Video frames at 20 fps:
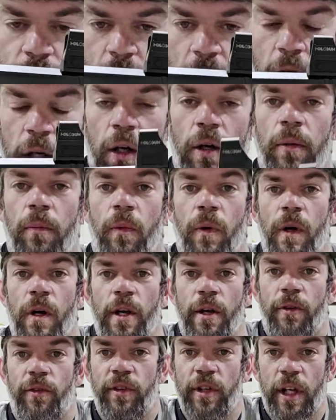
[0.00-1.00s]

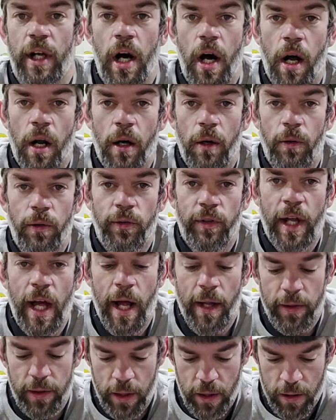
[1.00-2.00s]
where your Staccato's
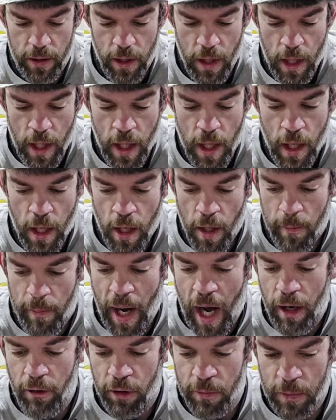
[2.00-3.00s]
got the
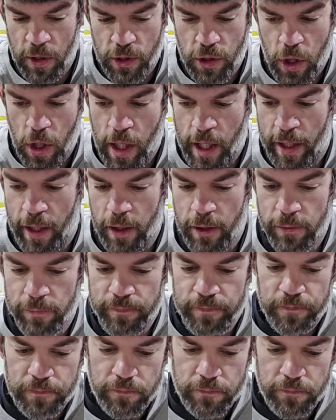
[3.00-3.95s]
polymer trigger.